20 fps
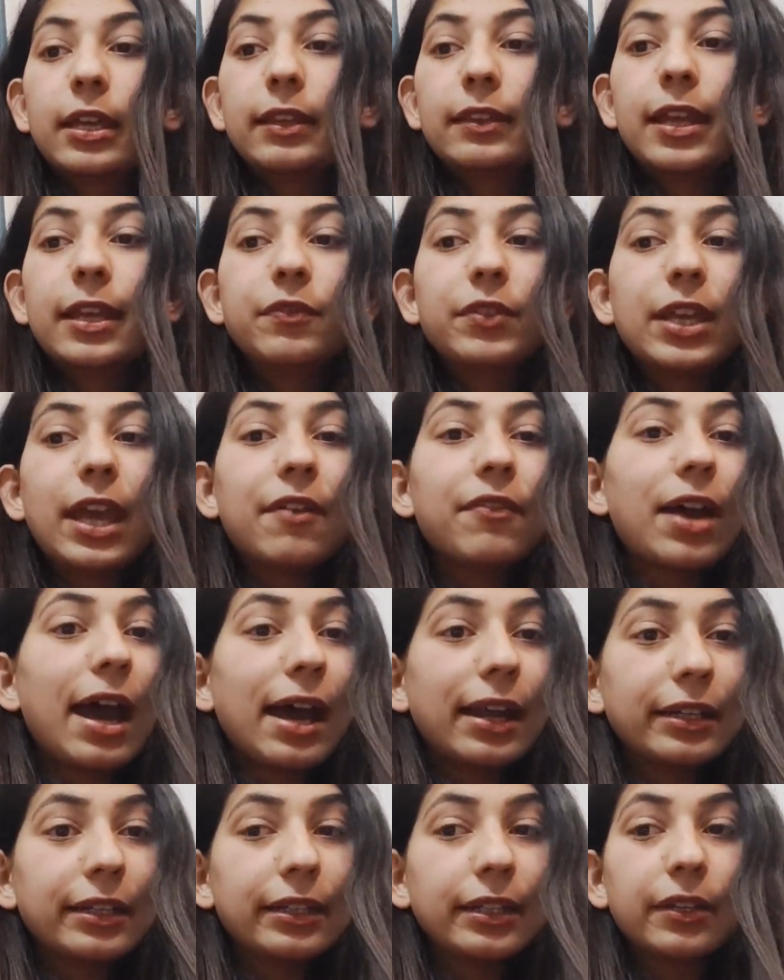Then we have
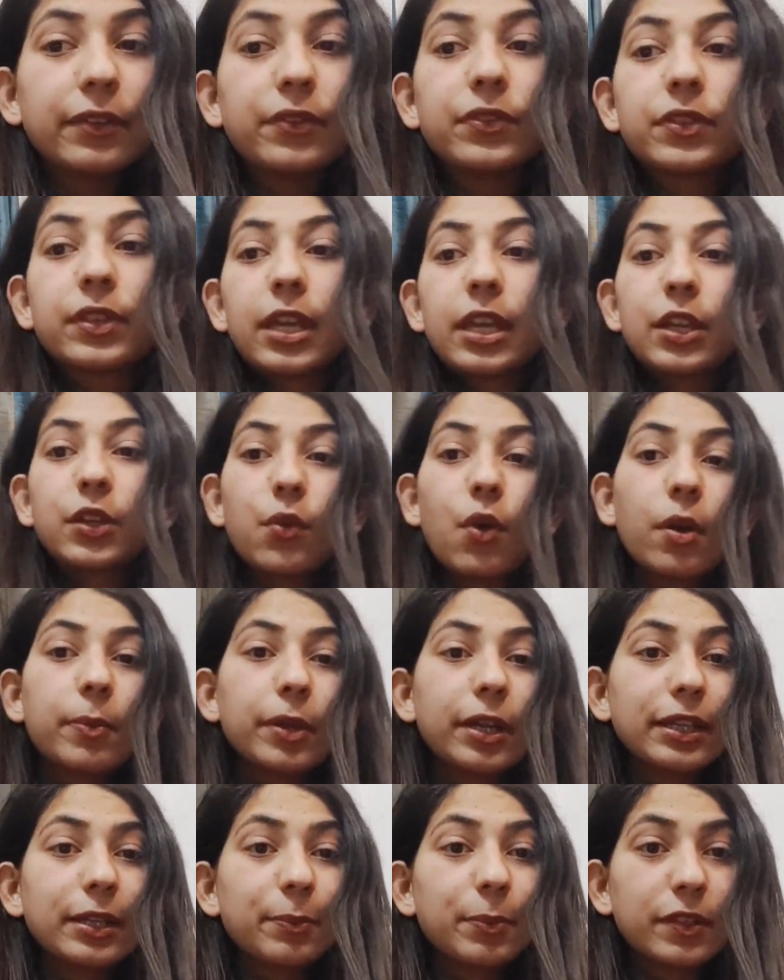additives.
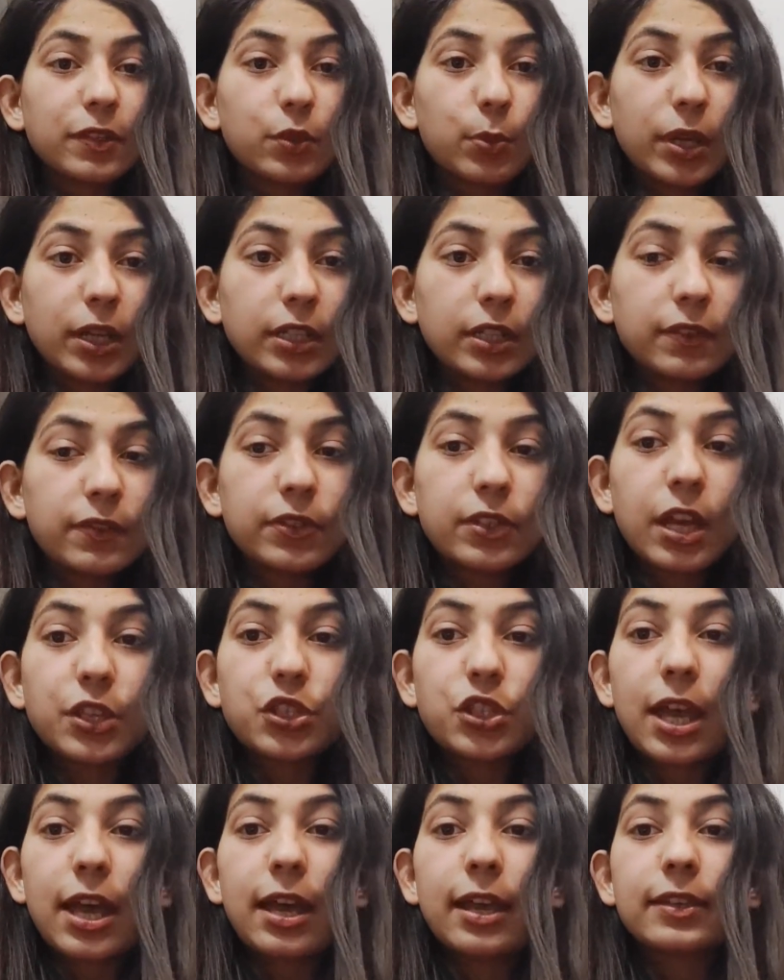Incorporating preservatives
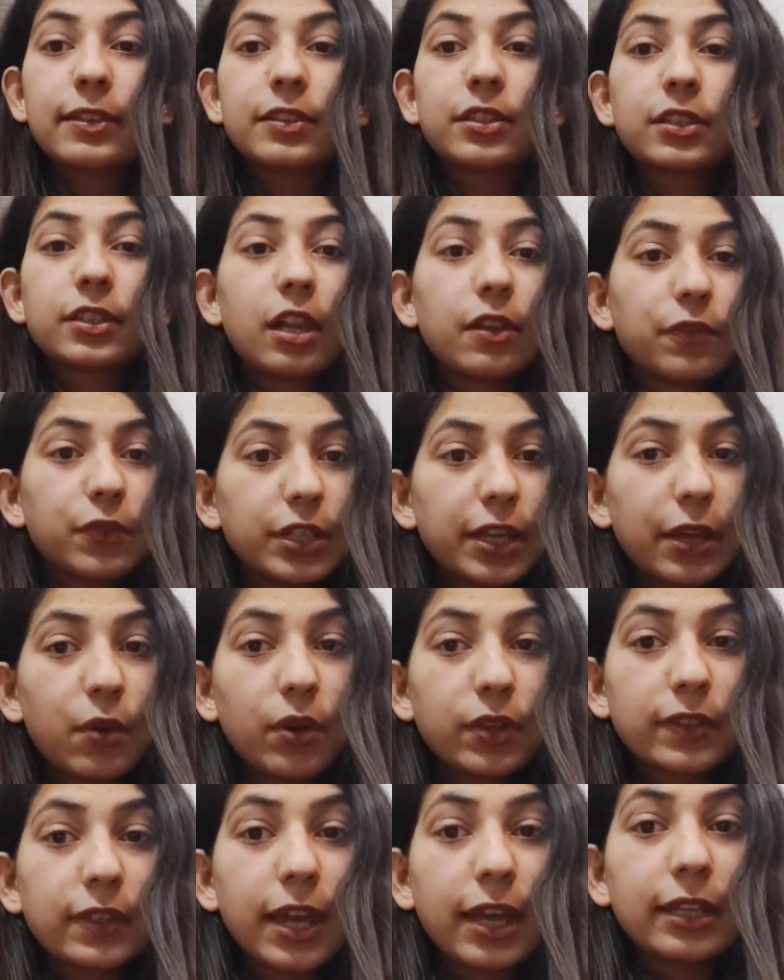such as sulfur
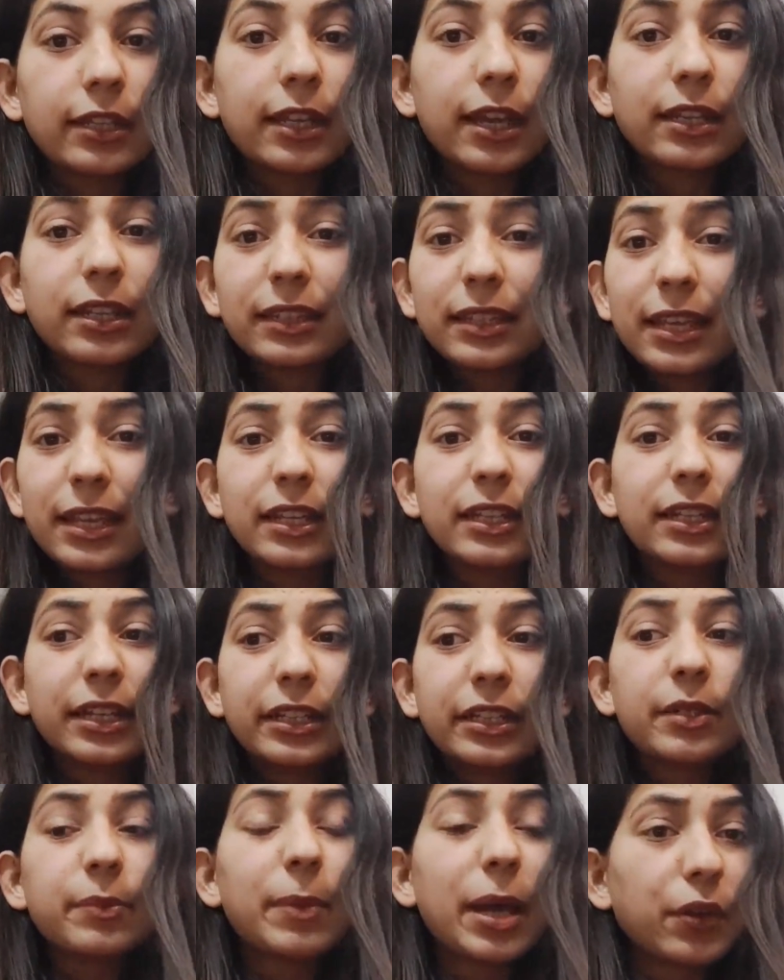dioxide they can
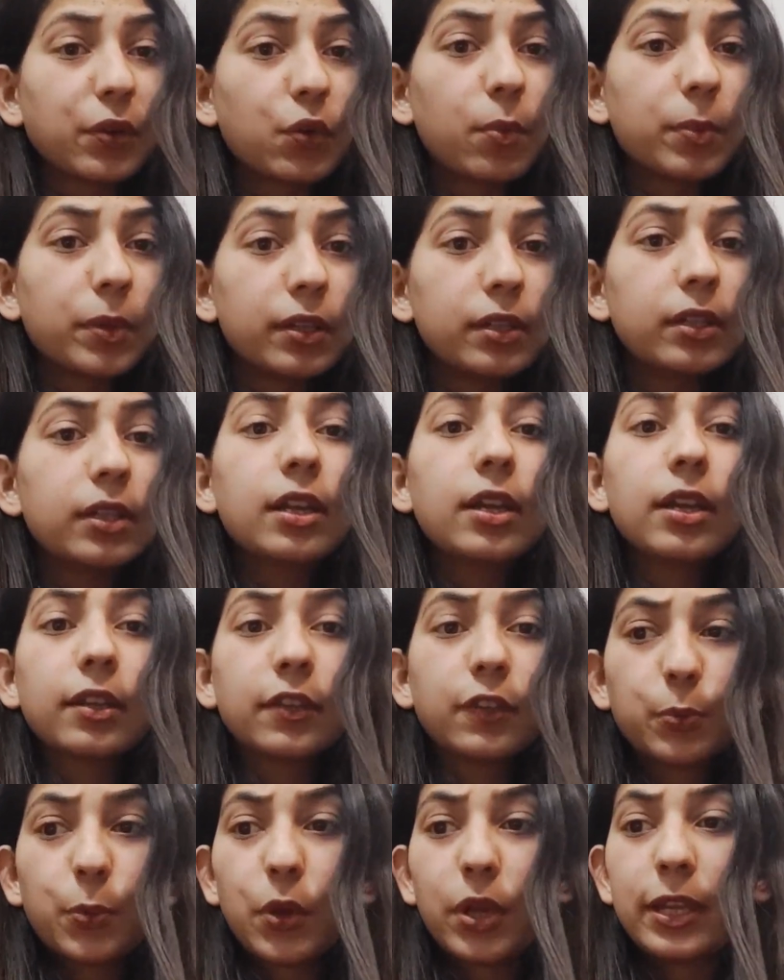deter microbial
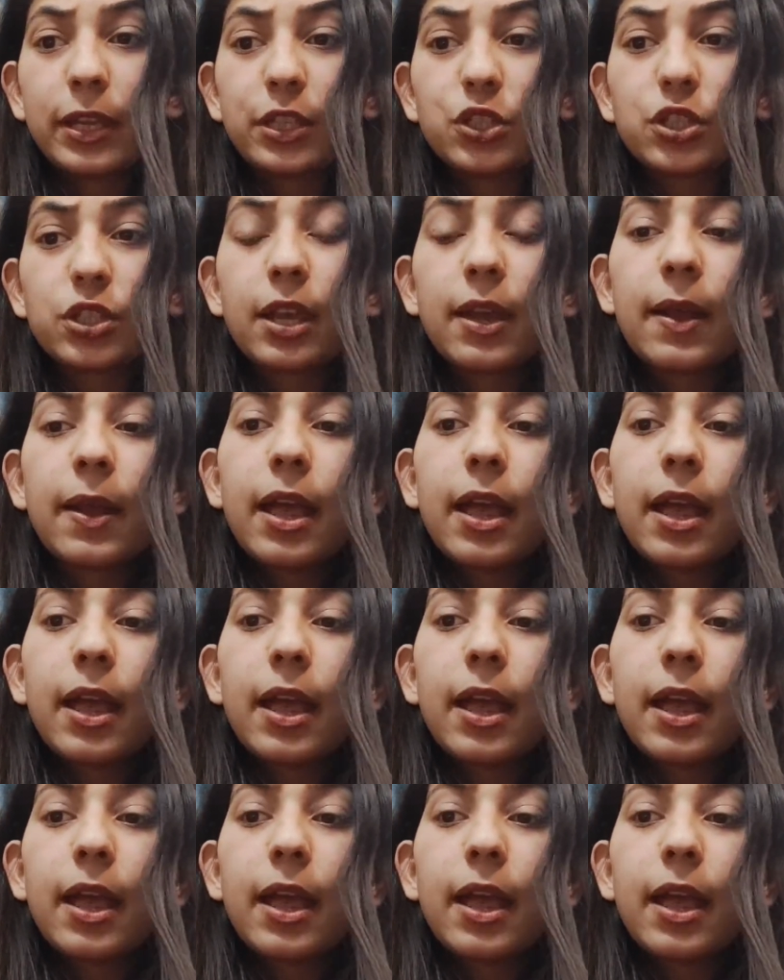spoilage.